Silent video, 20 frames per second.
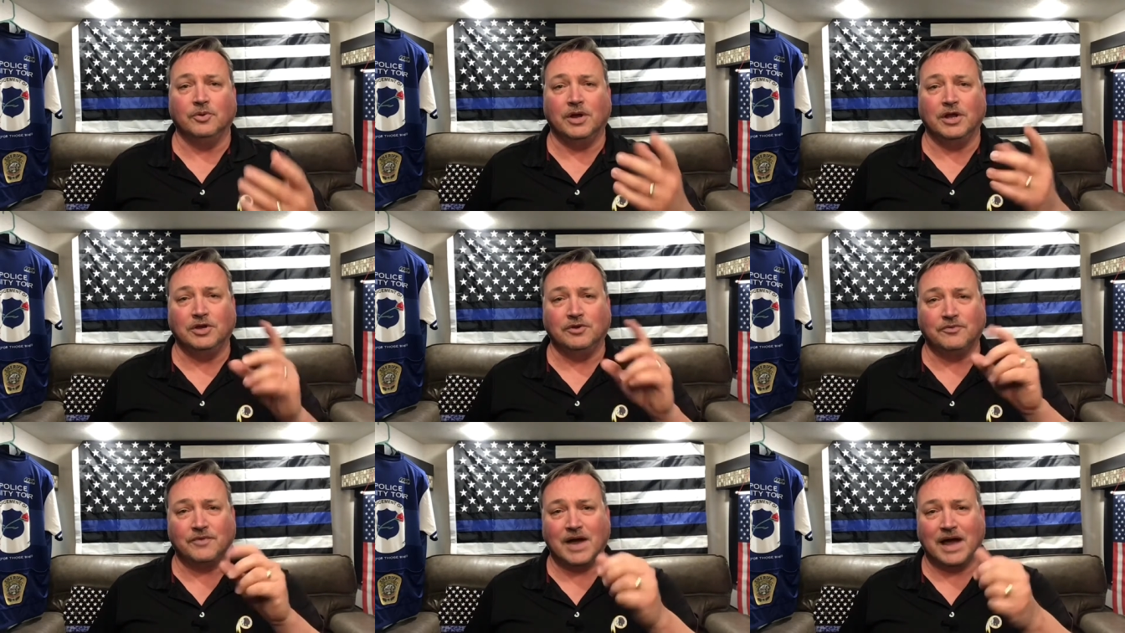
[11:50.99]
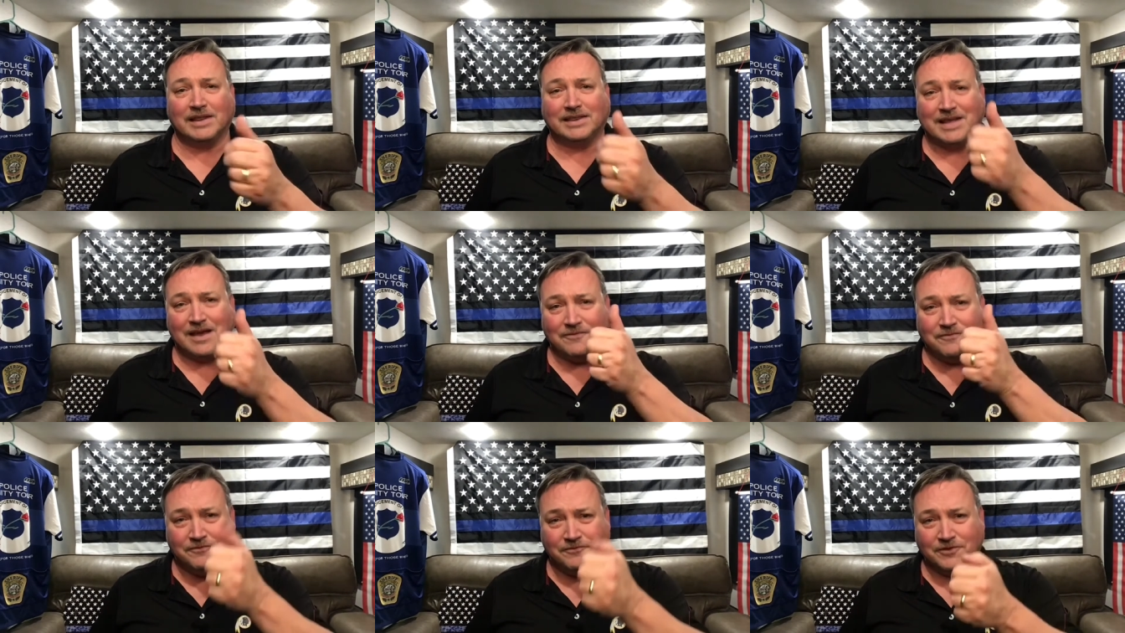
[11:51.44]
and you've got
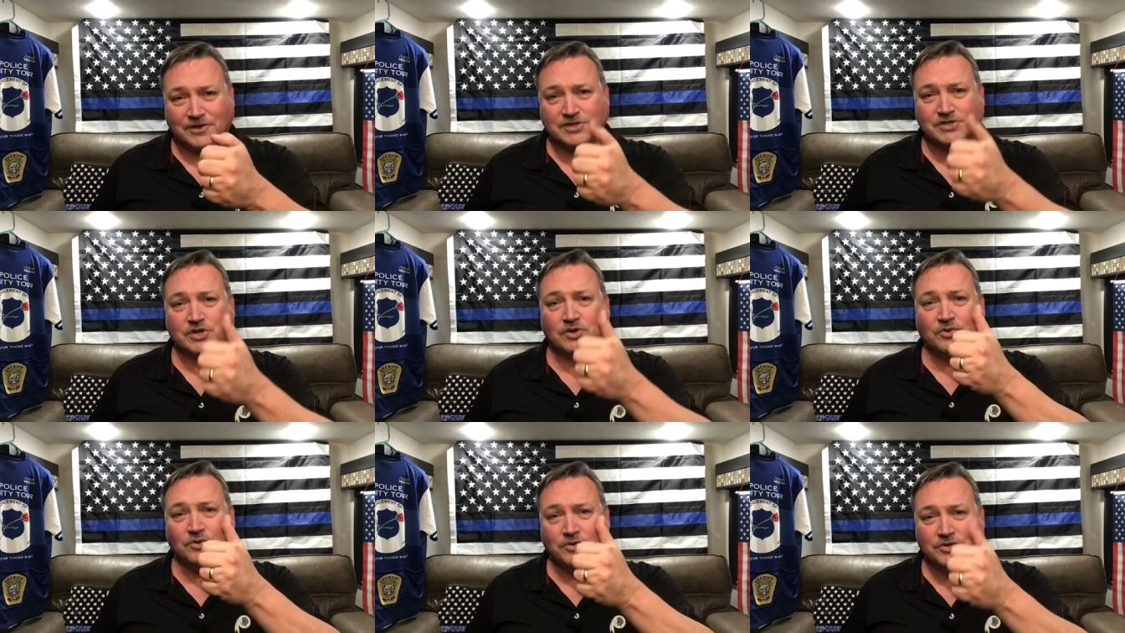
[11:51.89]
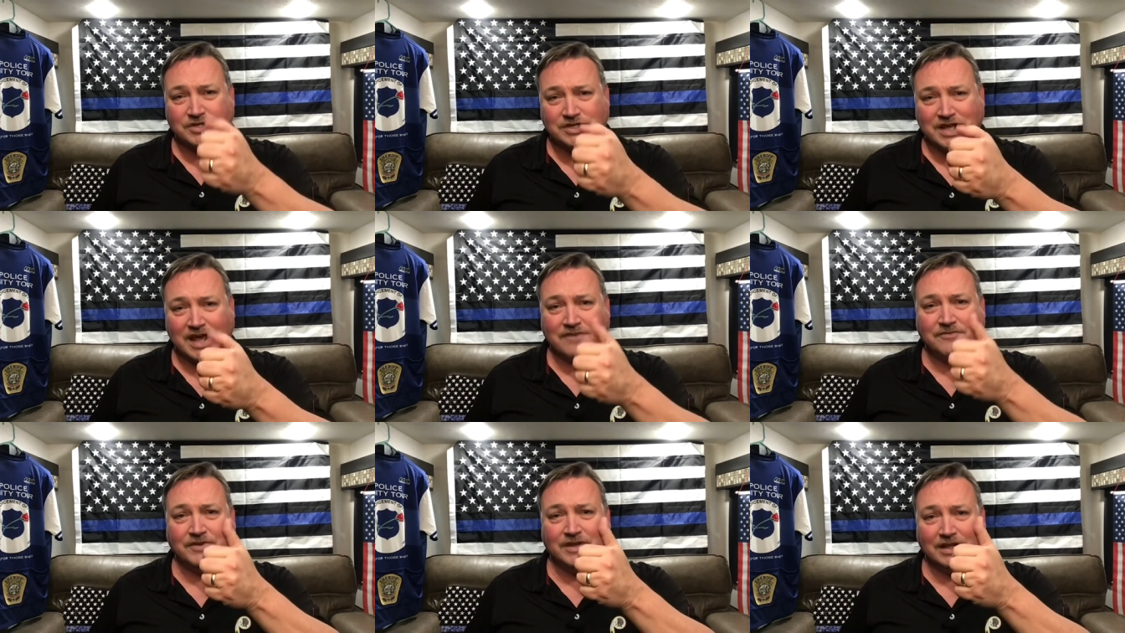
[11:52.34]
that physical
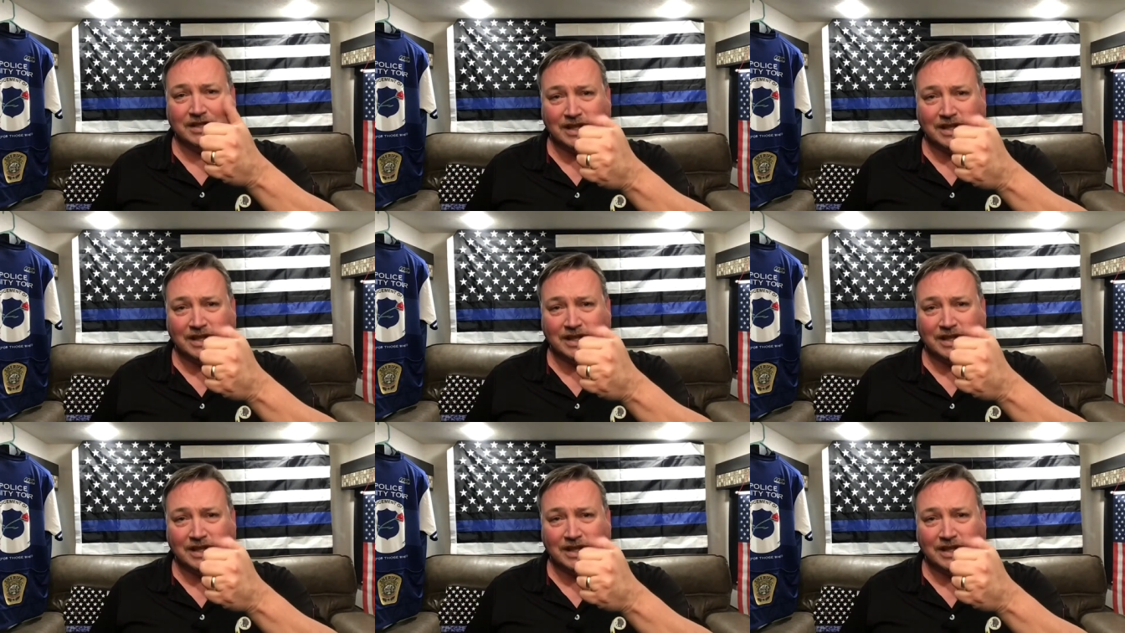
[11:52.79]
safety